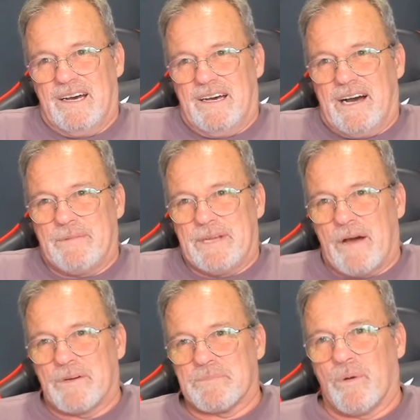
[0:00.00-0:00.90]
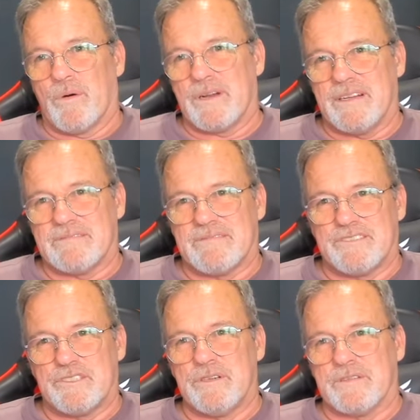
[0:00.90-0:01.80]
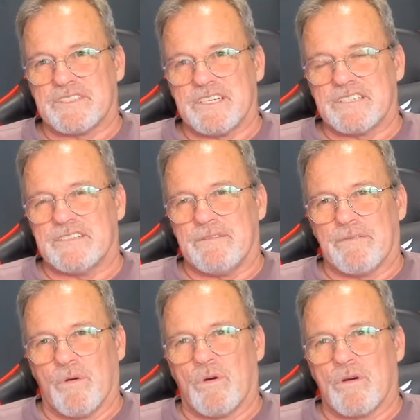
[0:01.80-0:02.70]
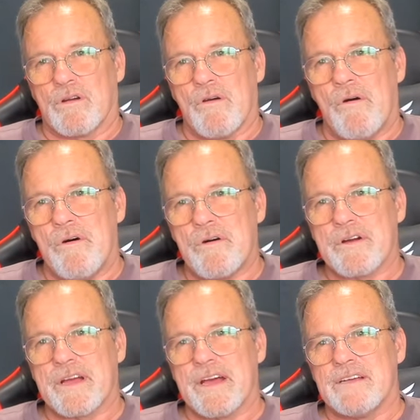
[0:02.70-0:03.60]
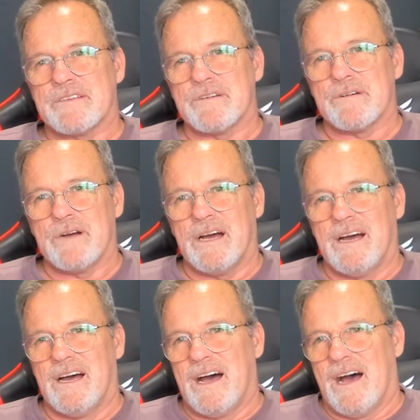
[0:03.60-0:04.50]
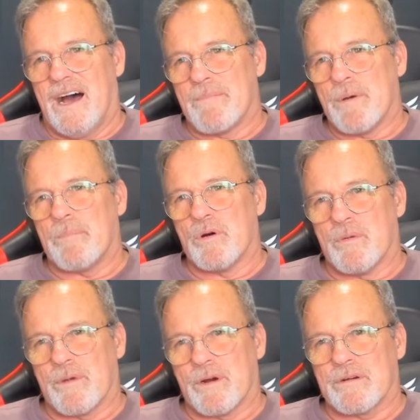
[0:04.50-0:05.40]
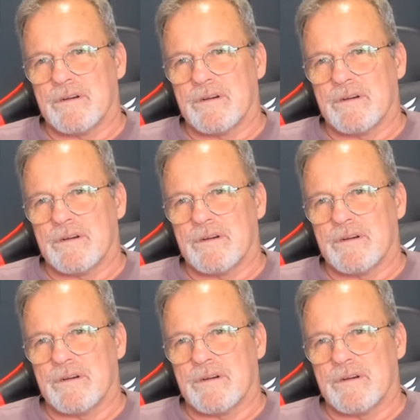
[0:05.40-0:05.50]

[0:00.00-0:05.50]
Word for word: I mean, I was born in June of '64, okay, so I'm a boomer.